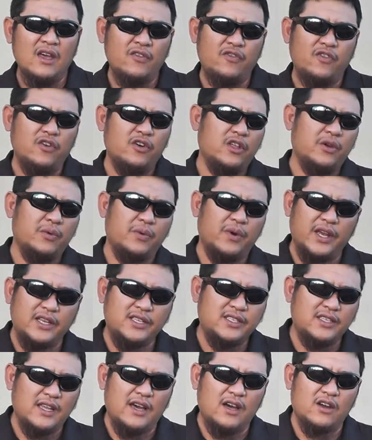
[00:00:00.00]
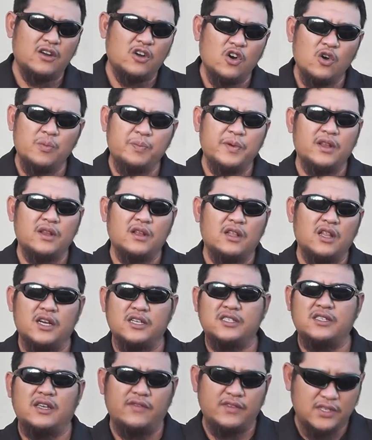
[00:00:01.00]
fully raced out open
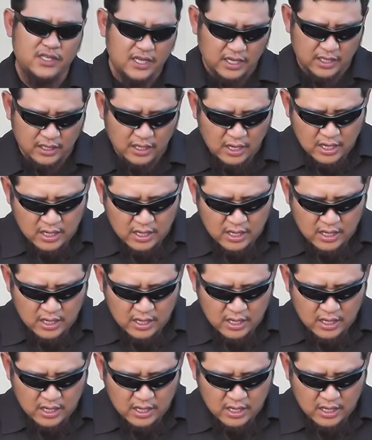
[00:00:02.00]
Glock 17.